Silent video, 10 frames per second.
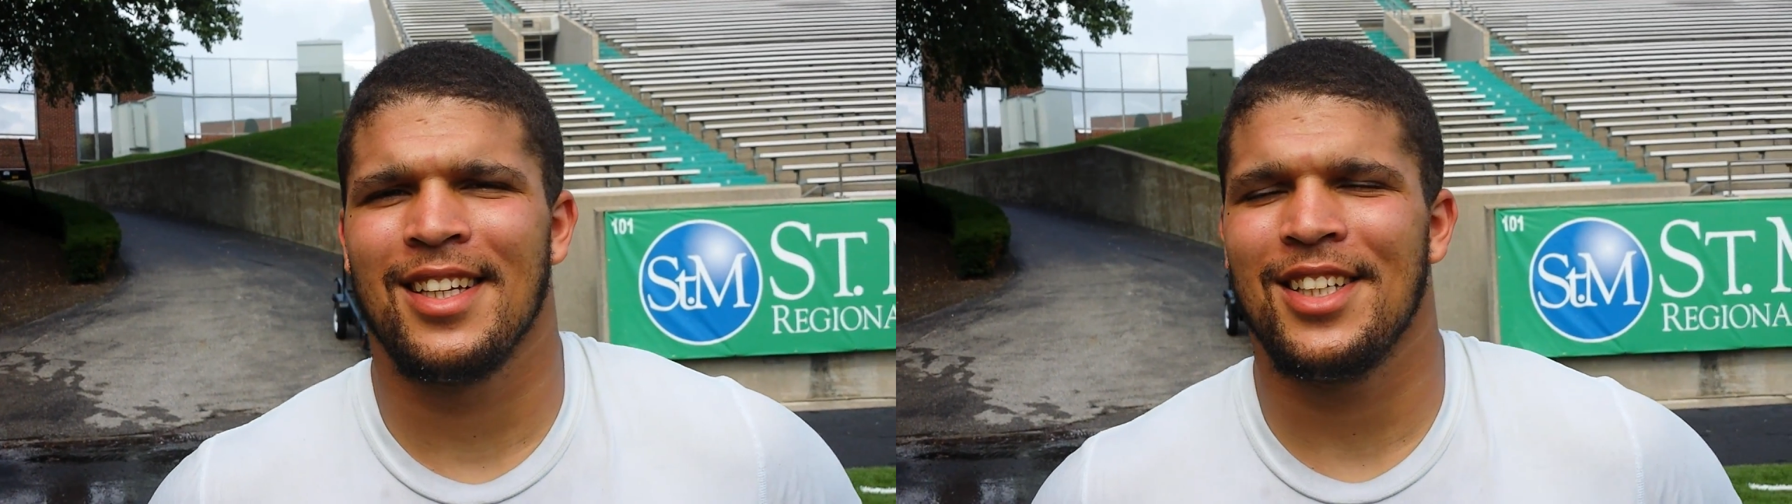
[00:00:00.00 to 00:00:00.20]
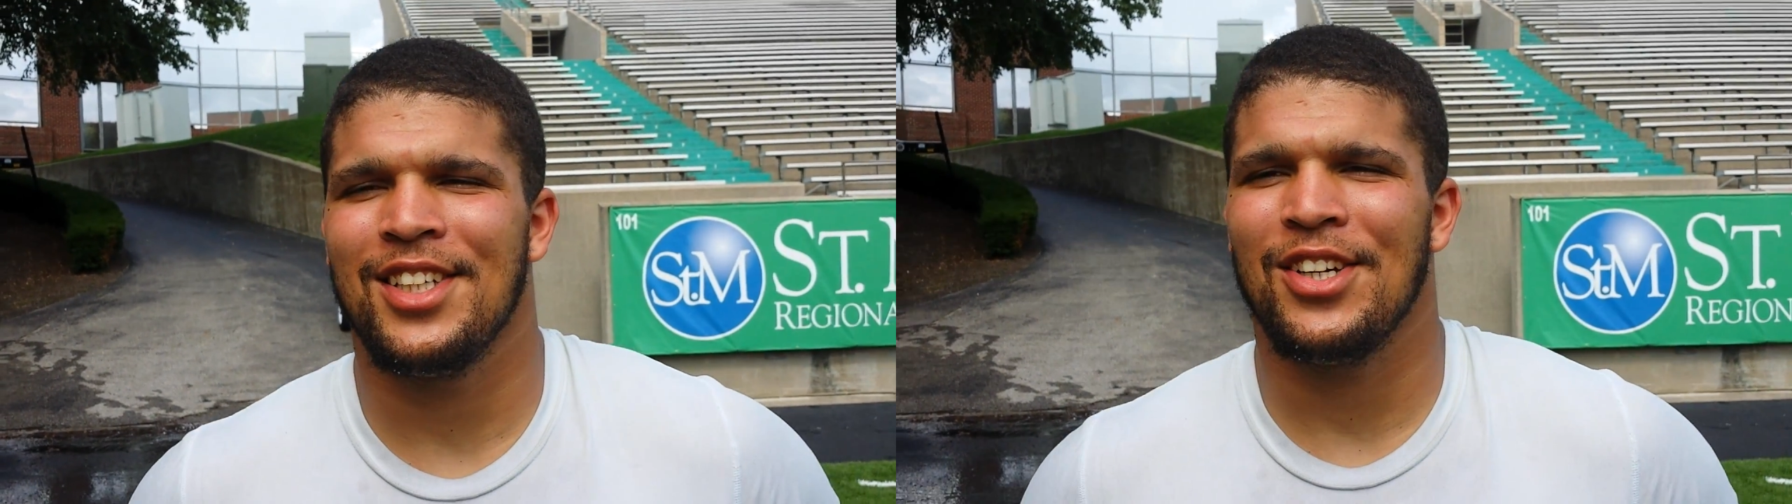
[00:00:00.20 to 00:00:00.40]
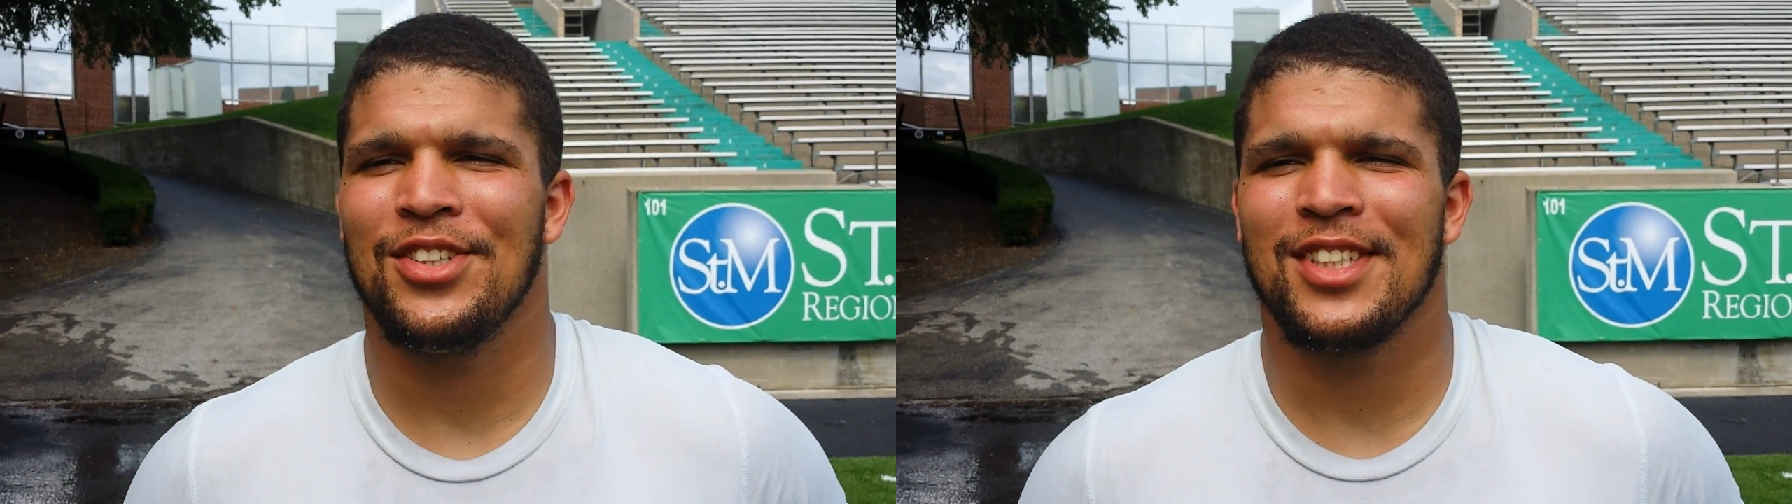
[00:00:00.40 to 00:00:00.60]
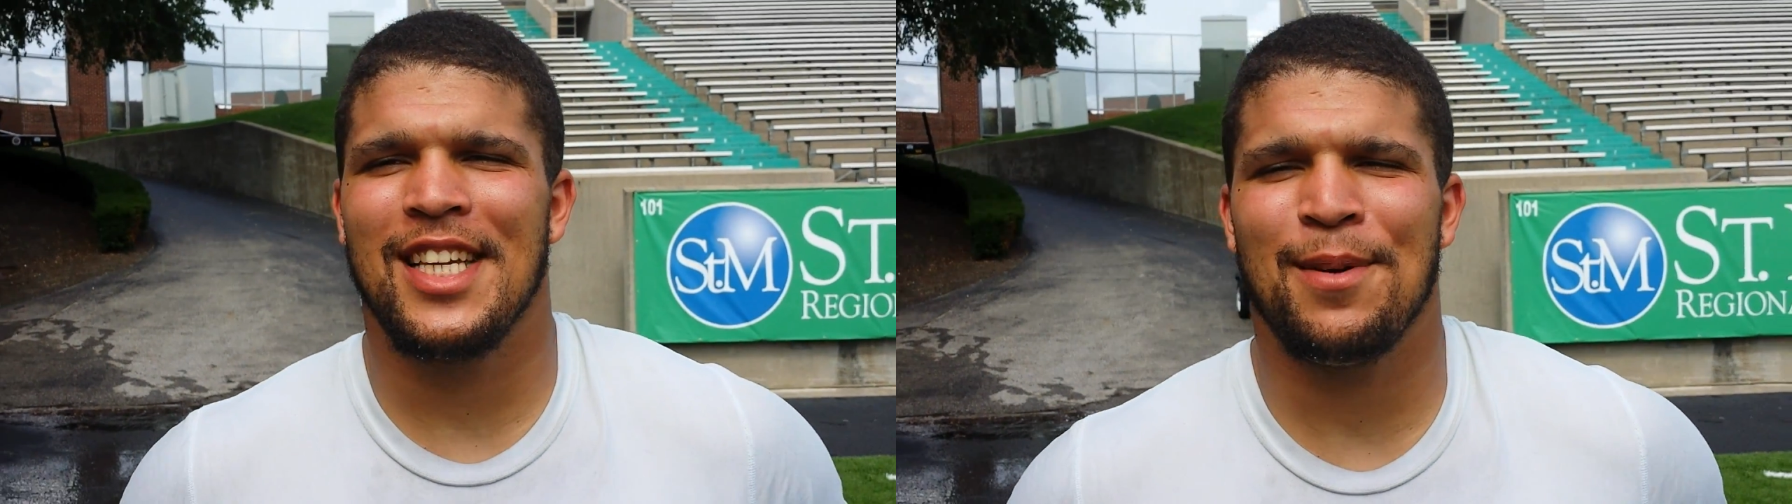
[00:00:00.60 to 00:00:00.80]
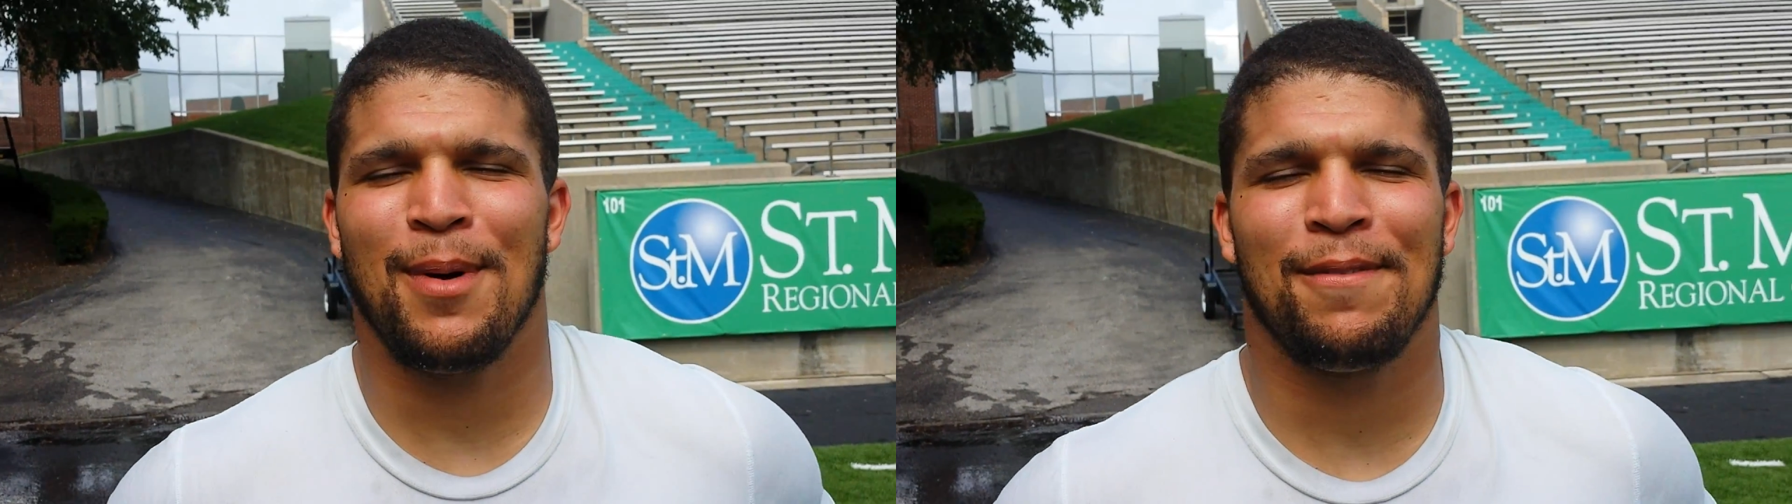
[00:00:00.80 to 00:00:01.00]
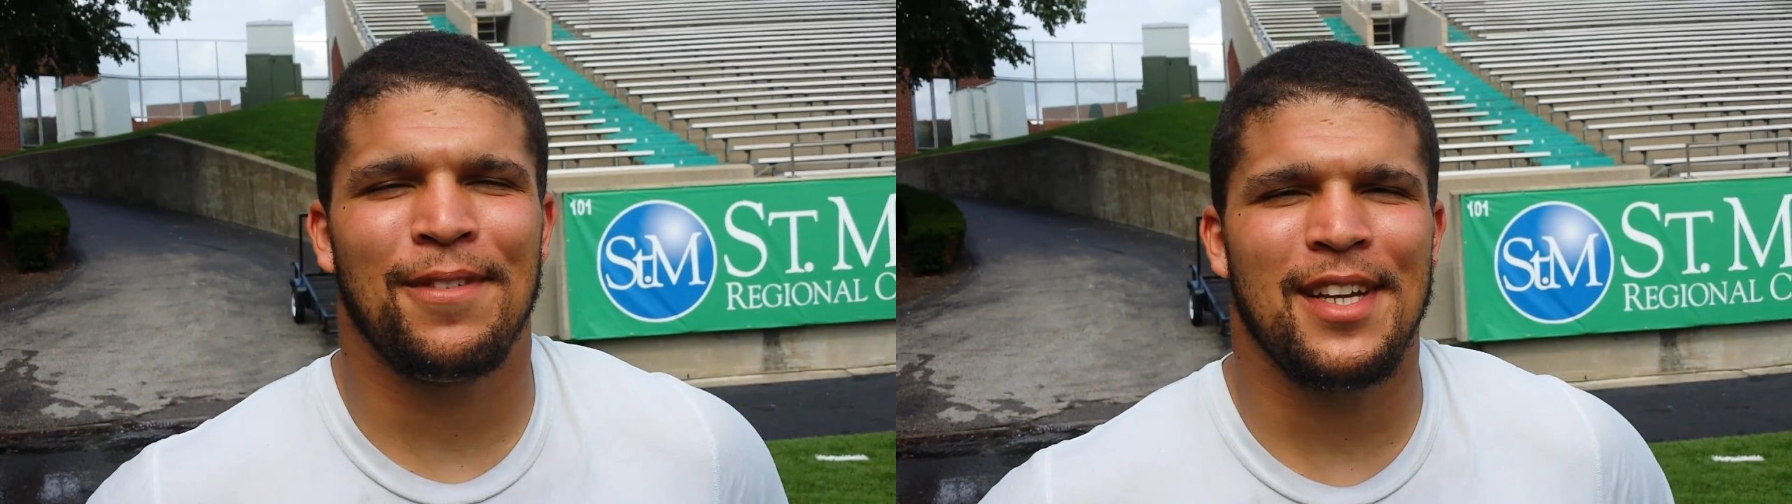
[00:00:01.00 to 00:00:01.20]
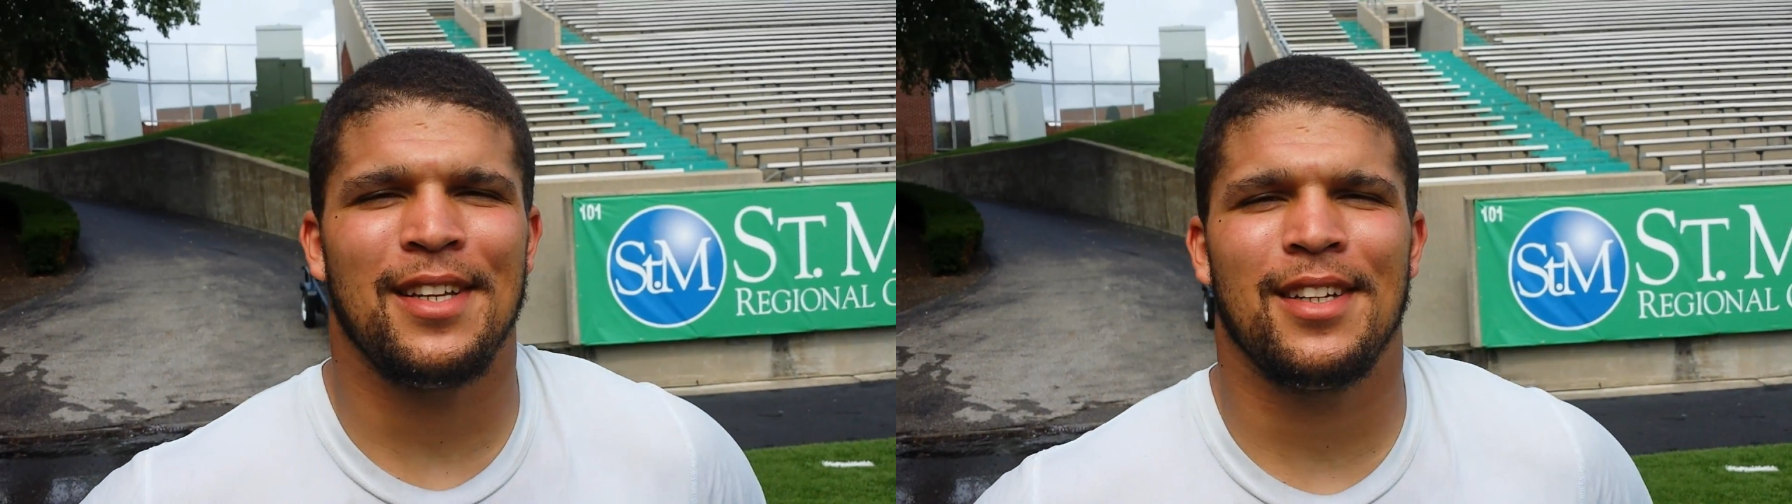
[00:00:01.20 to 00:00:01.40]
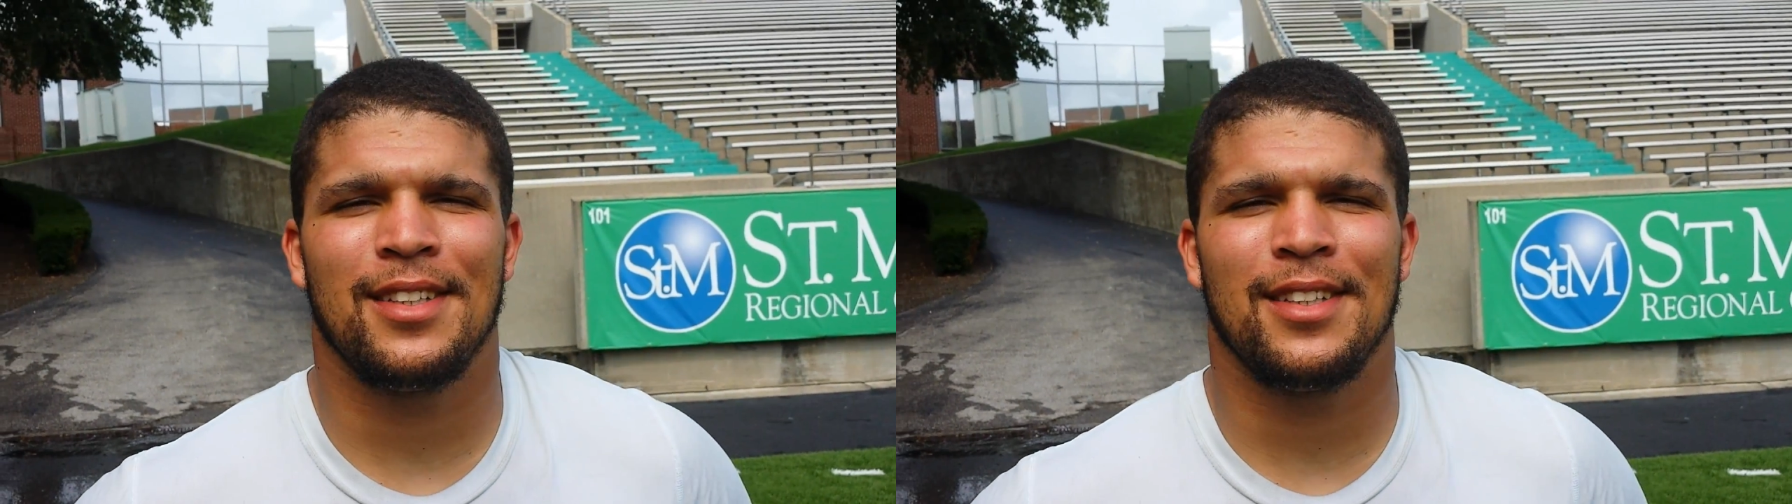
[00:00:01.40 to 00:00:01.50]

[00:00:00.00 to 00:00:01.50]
You know, just getting my feet